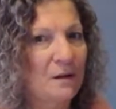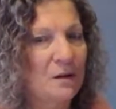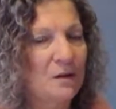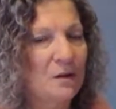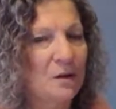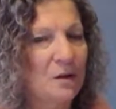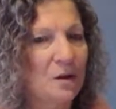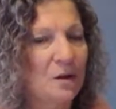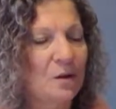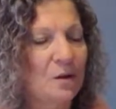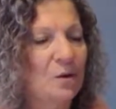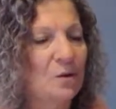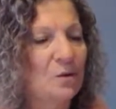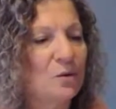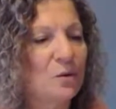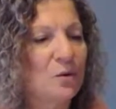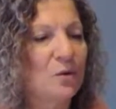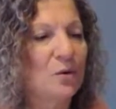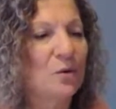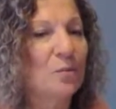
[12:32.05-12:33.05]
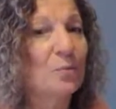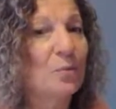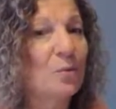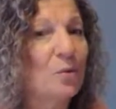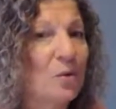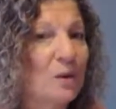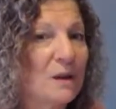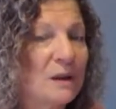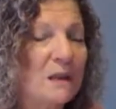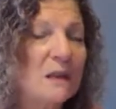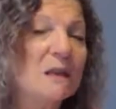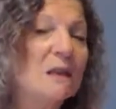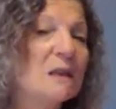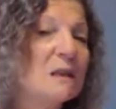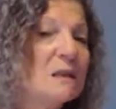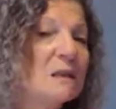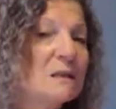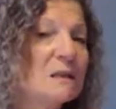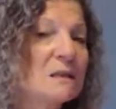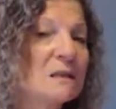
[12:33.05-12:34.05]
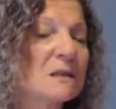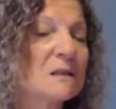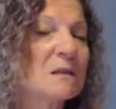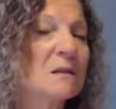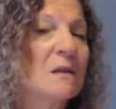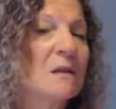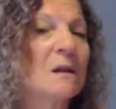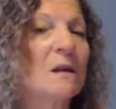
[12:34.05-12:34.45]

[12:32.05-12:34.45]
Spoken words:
You know, your employees,